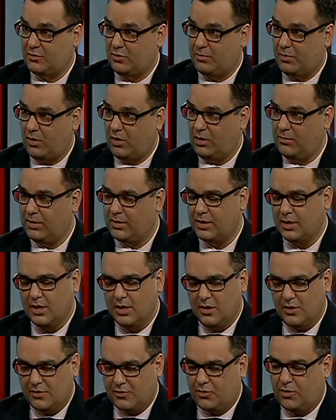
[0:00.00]
through Parliament,
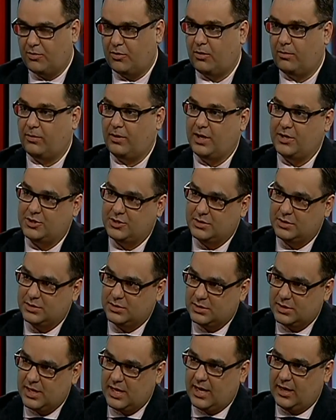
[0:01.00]
through
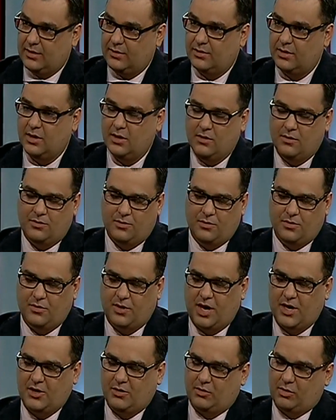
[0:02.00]
appropriations, and through
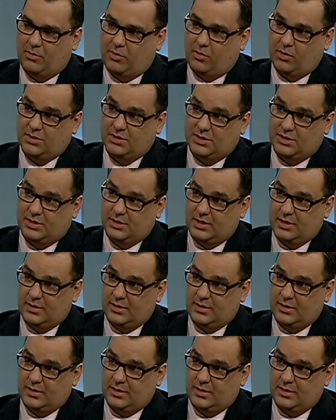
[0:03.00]
their annual reports.